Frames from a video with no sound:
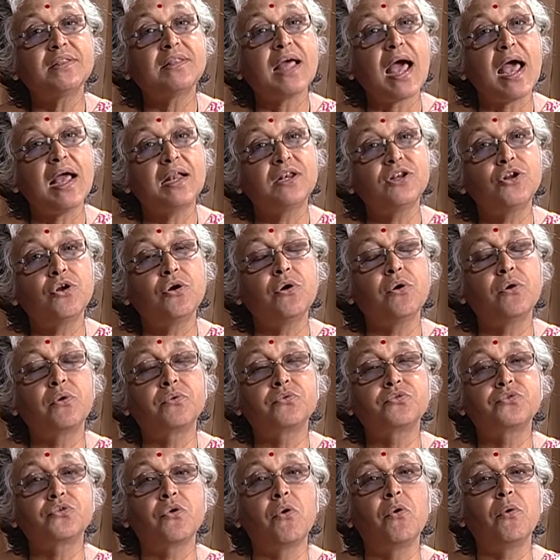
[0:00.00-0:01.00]
that your
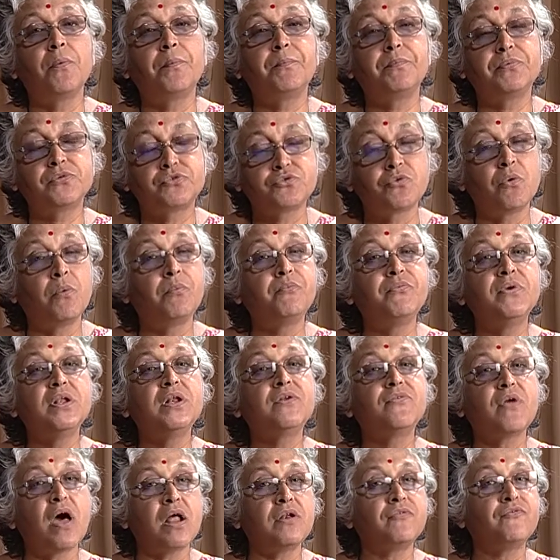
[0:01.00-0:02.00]
soap, soap
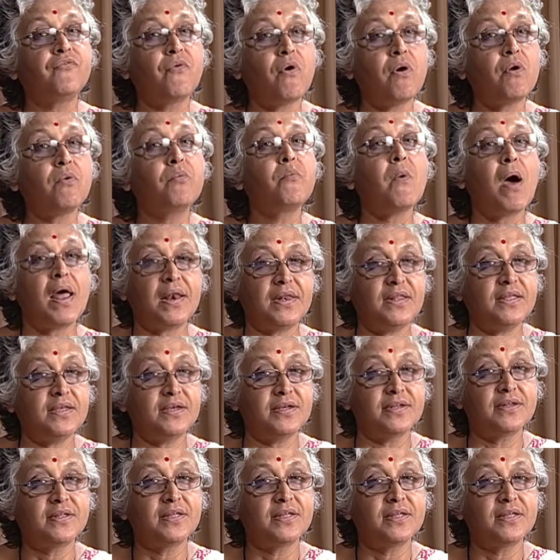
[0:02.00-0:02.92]
will run for one year